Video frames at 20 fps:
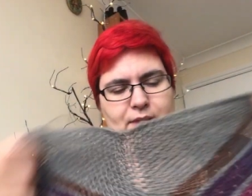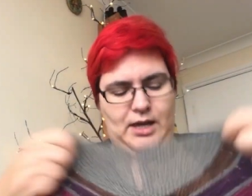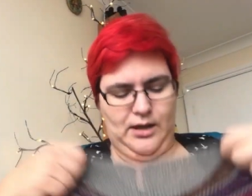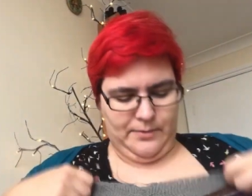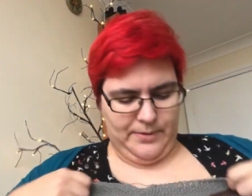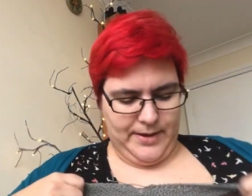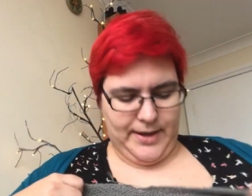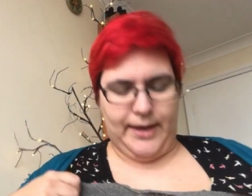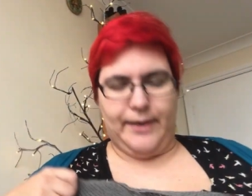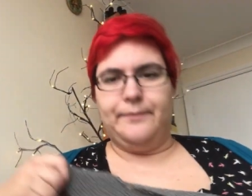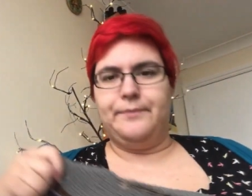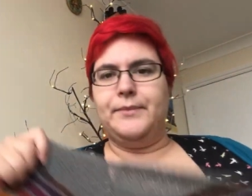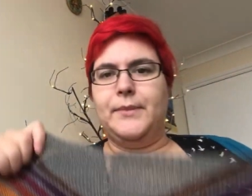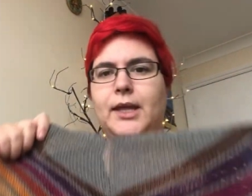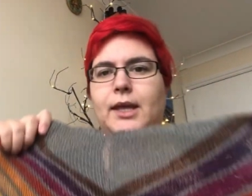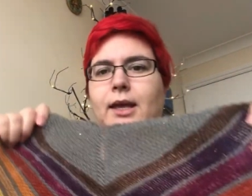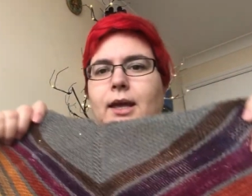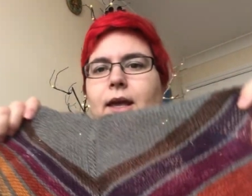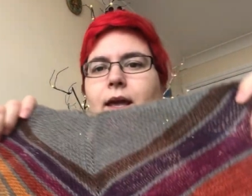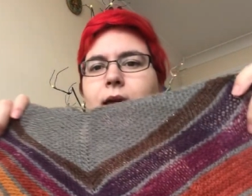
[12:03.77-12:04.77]
Up here.
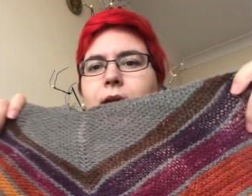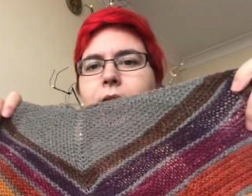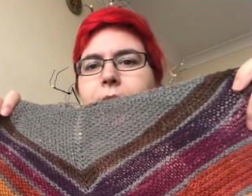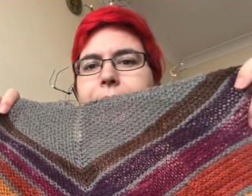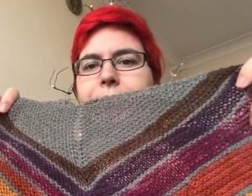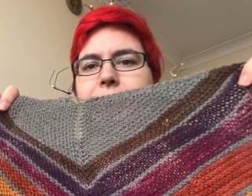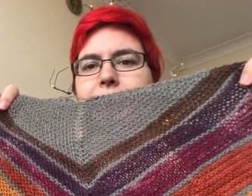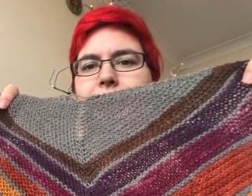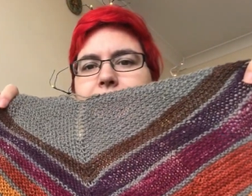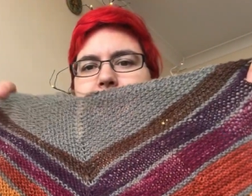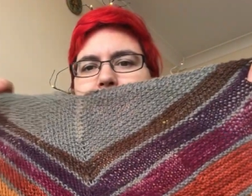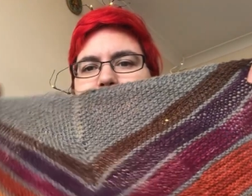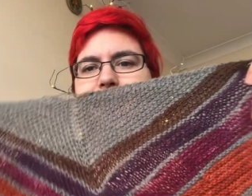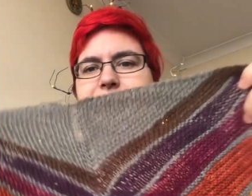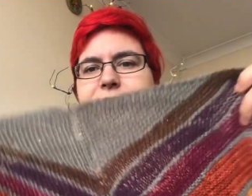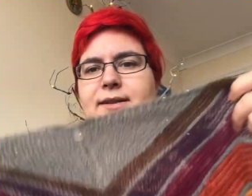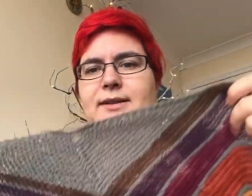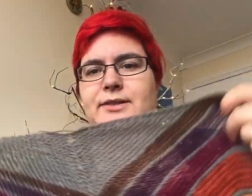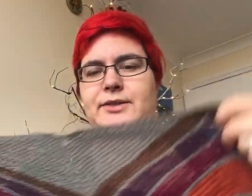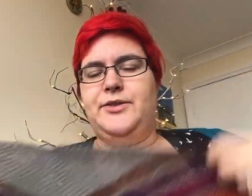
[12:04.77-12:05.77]
I
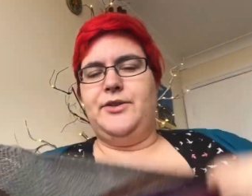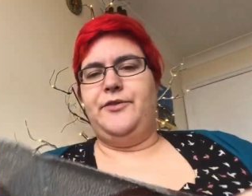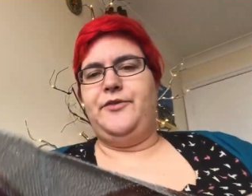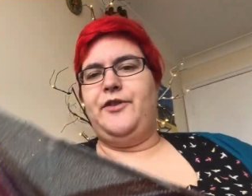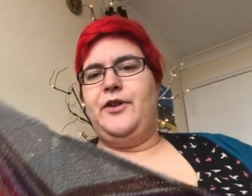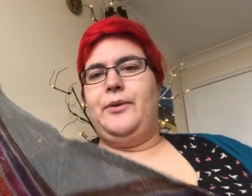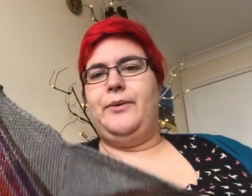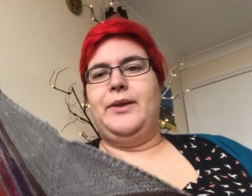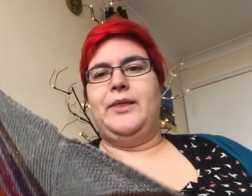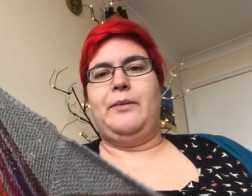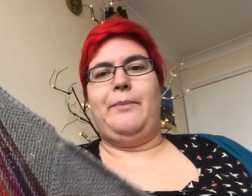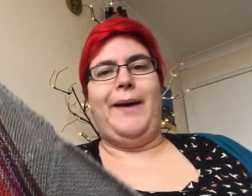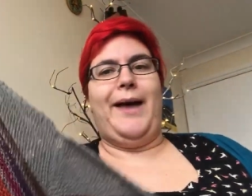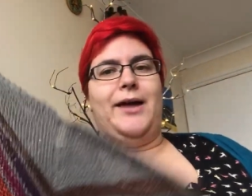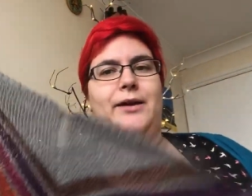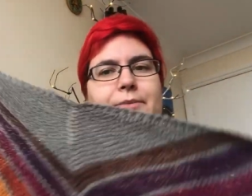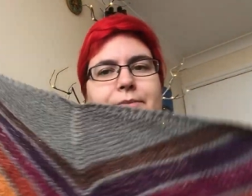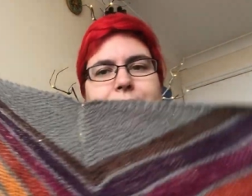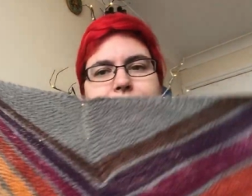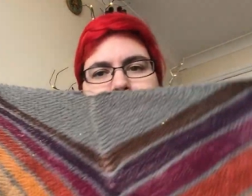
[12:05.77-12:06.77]
started off following the
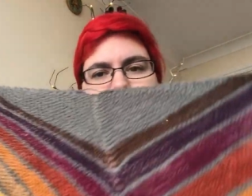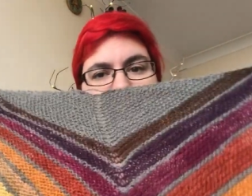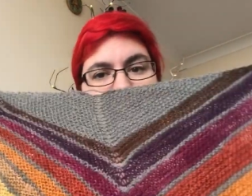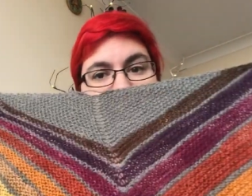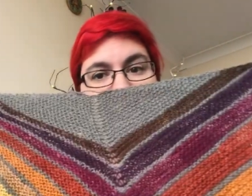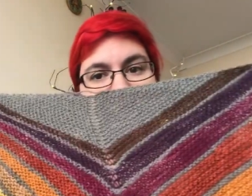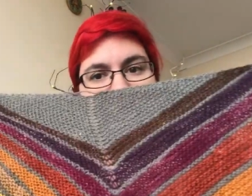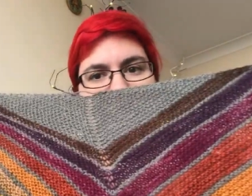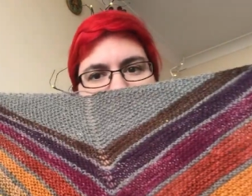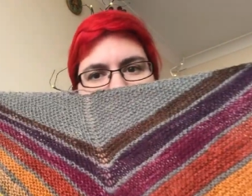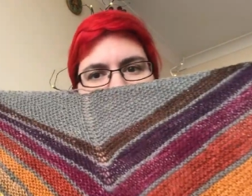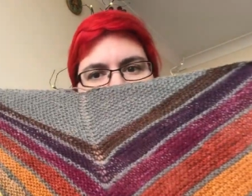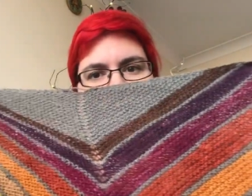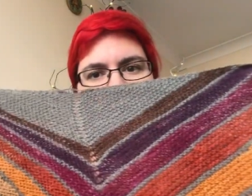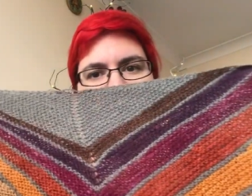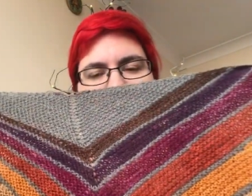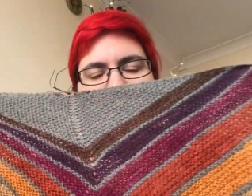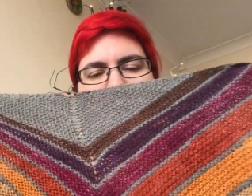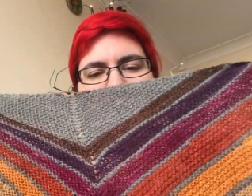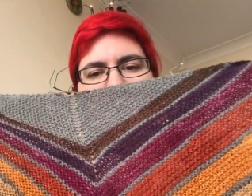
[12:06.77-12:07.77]
pattern
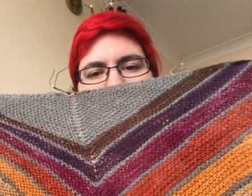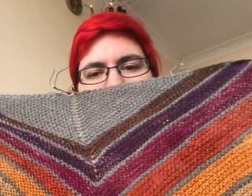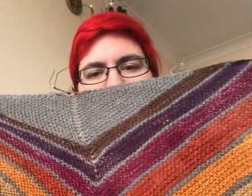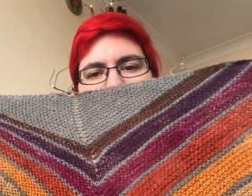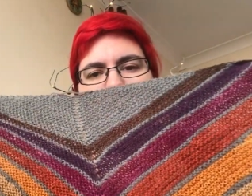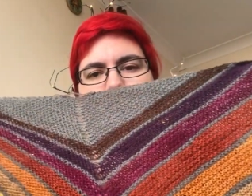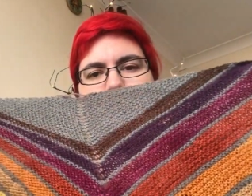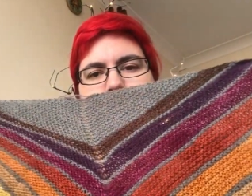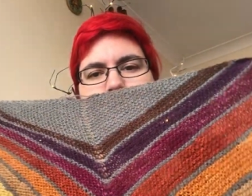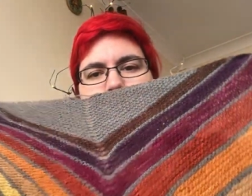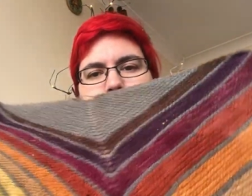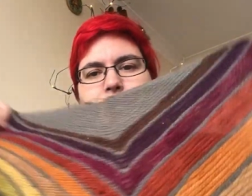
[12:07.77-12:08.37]
exactly. Um,